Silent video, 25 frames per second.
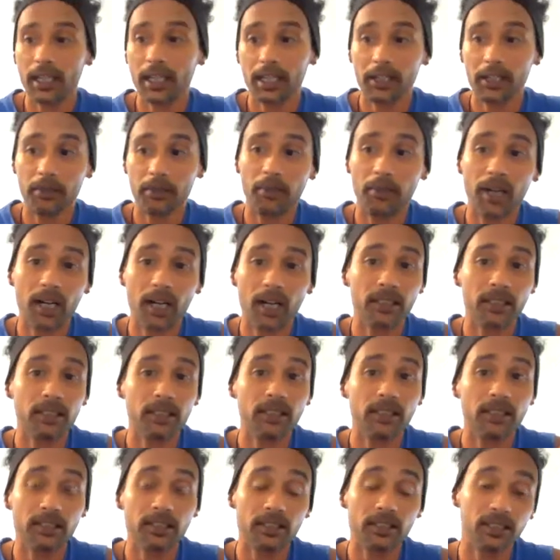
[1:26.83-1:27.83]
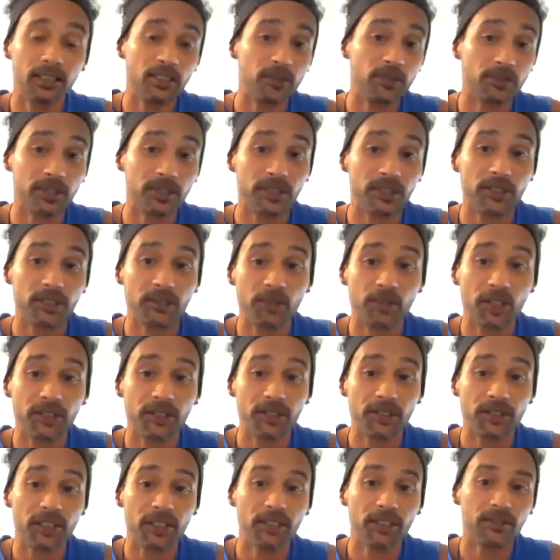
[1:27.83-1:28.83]
and the body and syncretism all
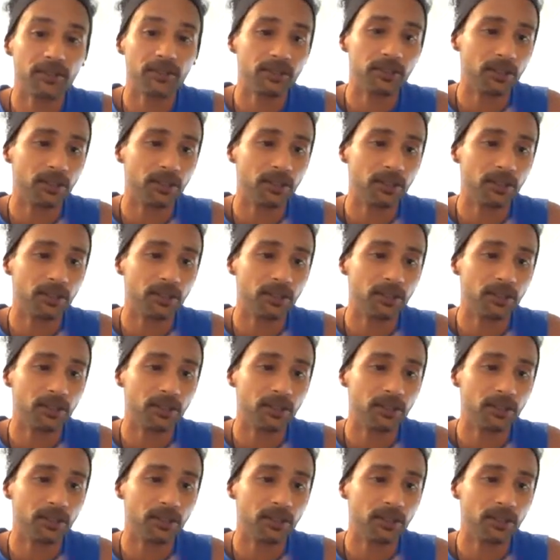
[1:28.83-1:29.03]
together.